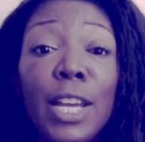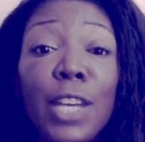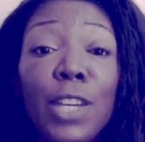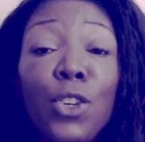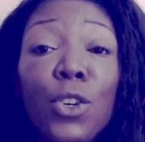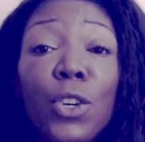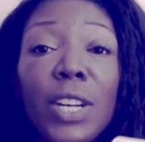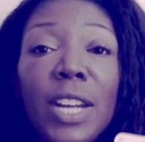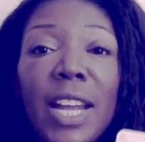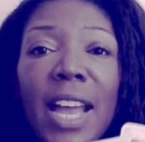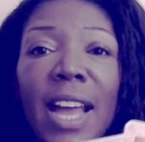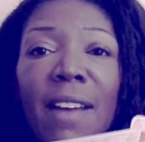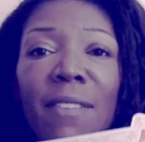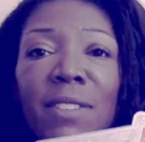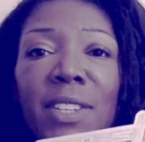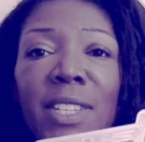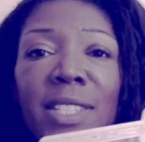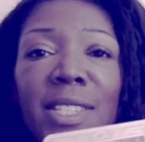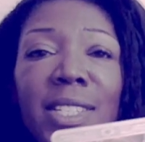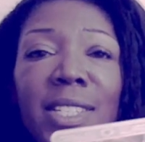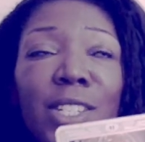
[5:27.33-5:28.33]
You're going to have
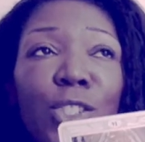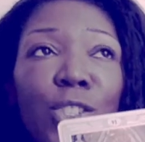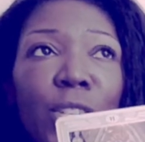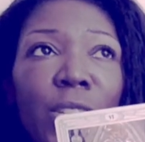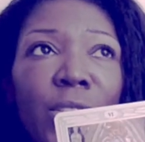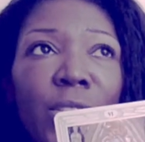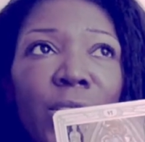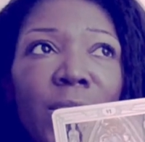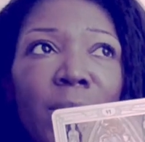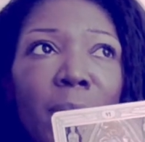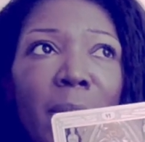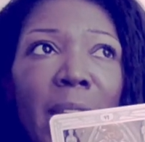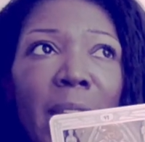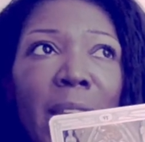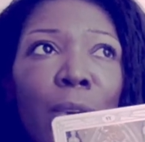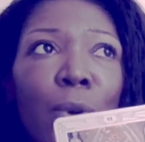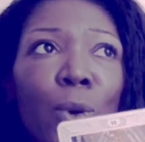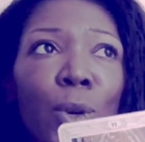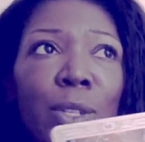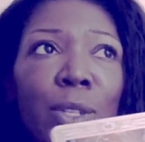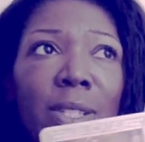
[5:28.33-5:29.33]
decisions to make
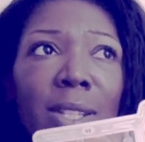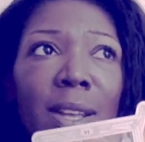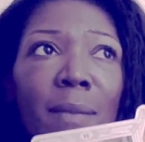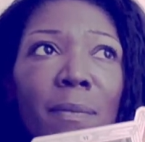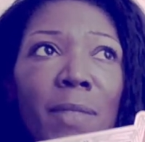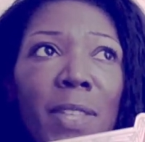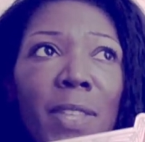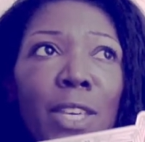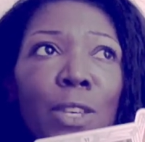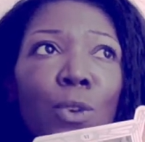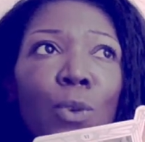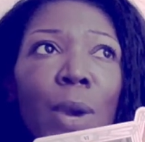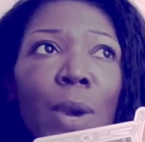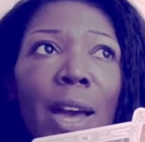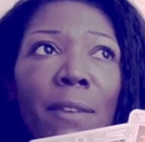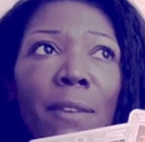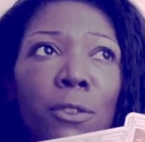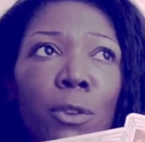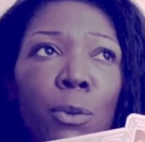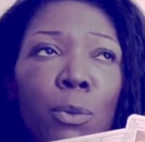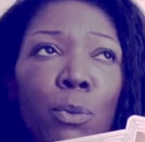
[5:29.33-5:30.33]
or something you
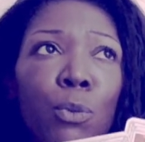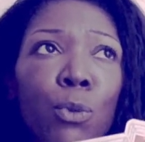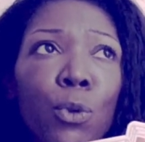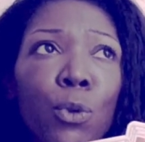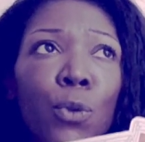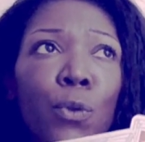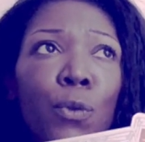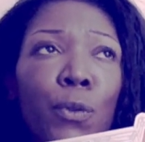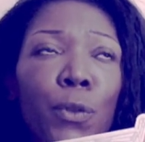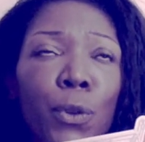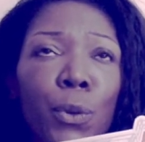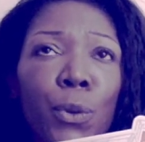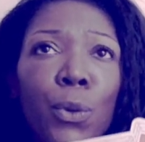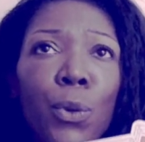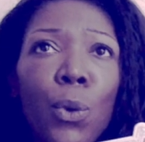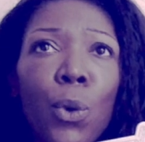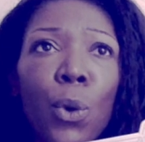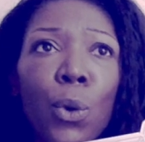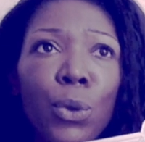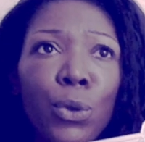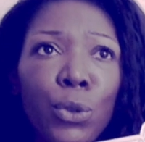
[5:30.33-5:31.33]
have to move through
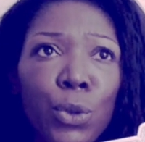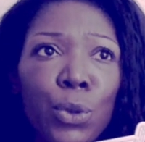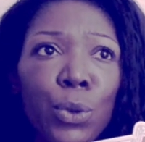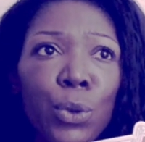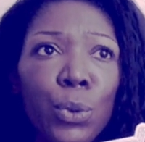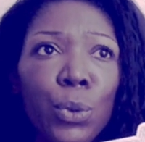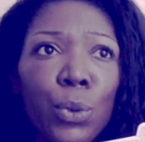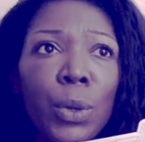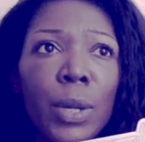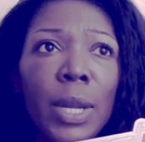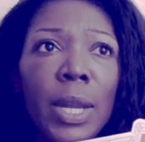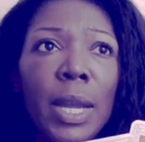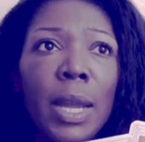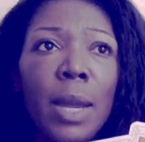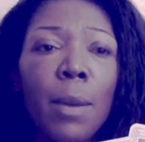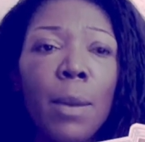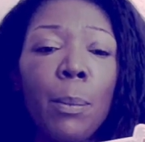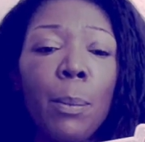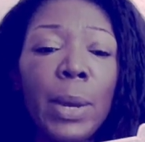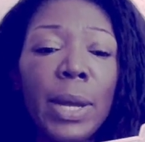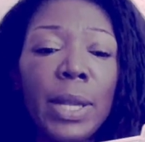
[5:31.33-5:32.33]
or do,
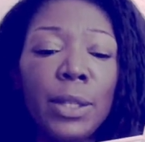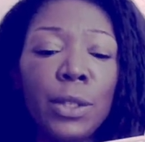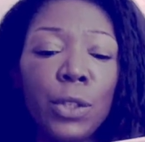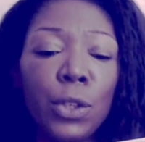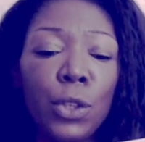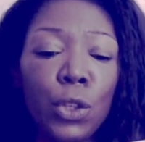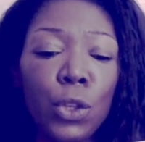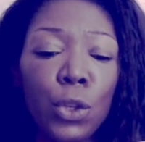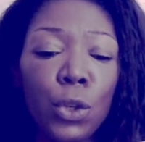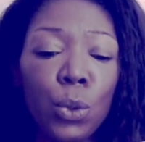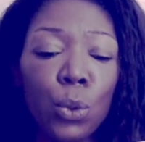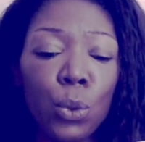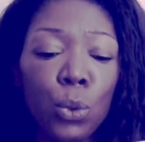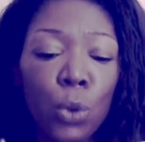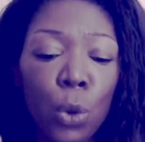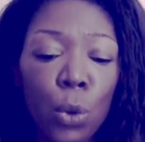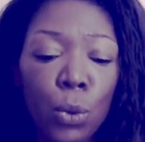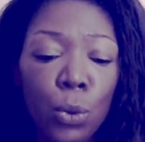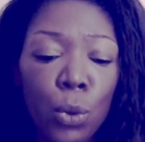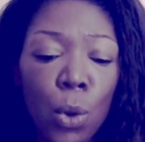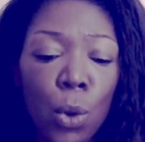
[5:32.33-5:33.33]
but you
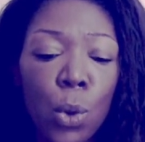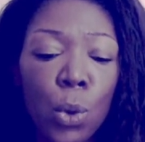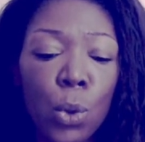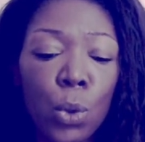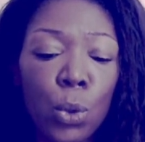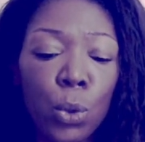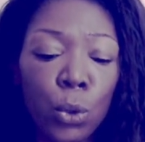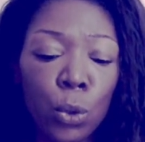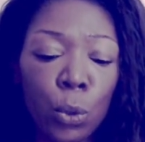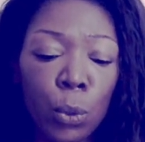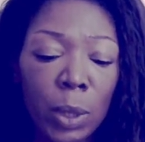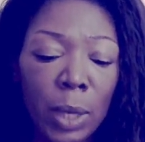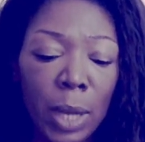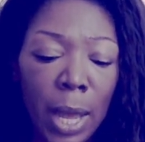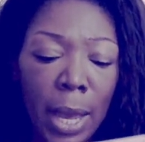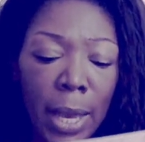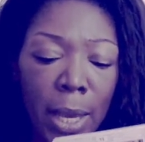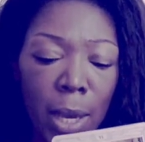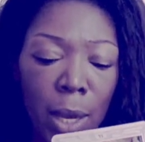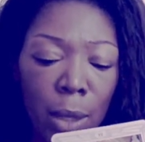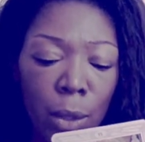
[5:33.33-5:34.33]
don't know who to
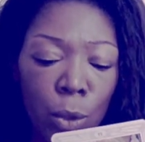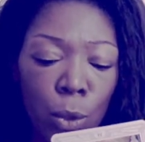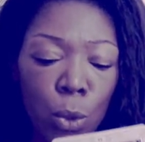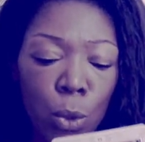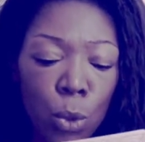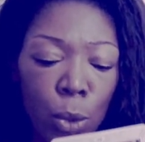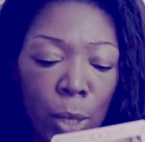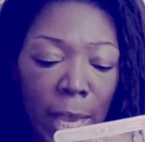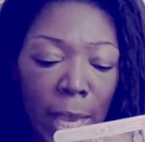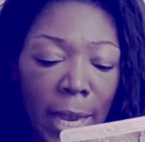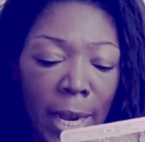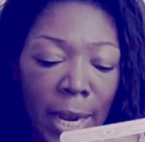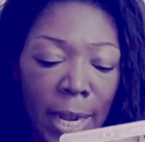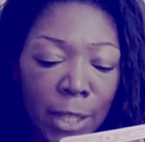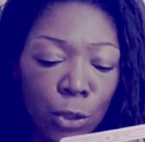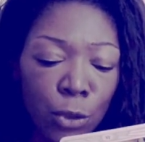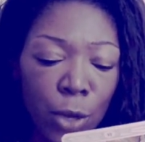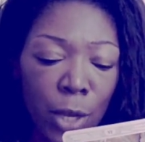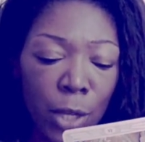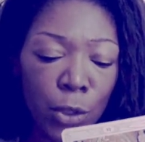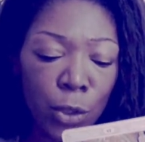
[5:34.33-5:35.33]
rely on. Who can I
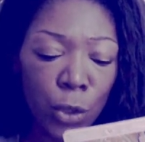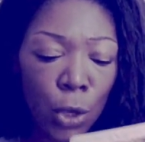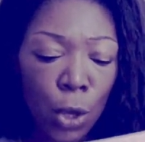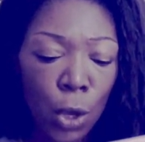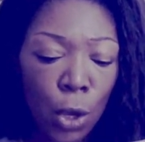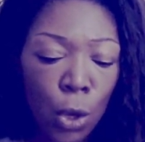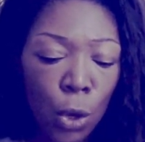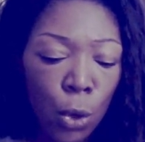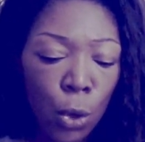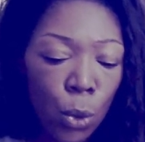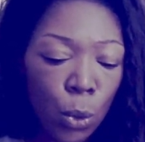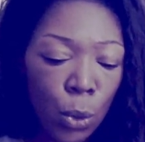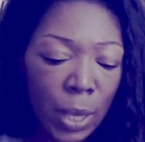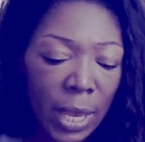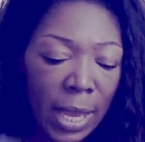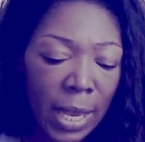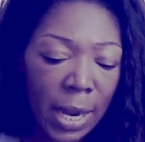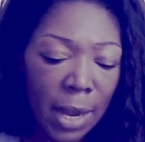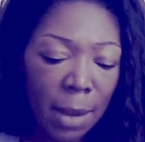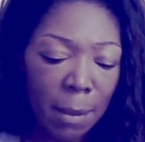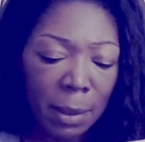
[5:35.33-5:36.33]
trust? Who
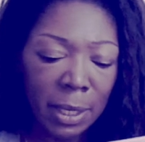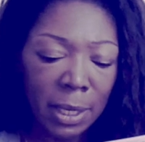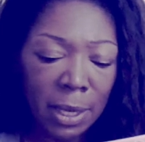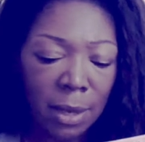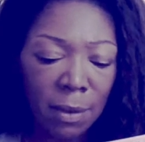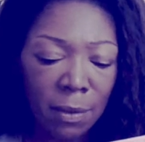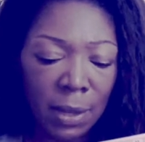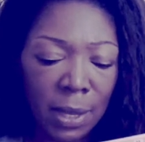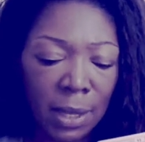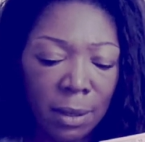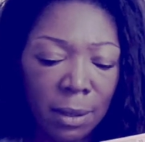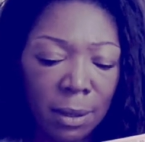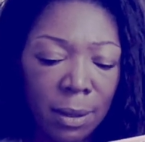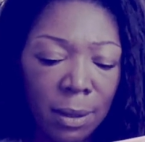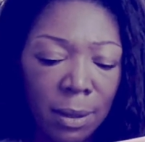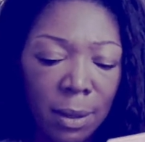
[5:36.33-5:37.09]
can I believe in?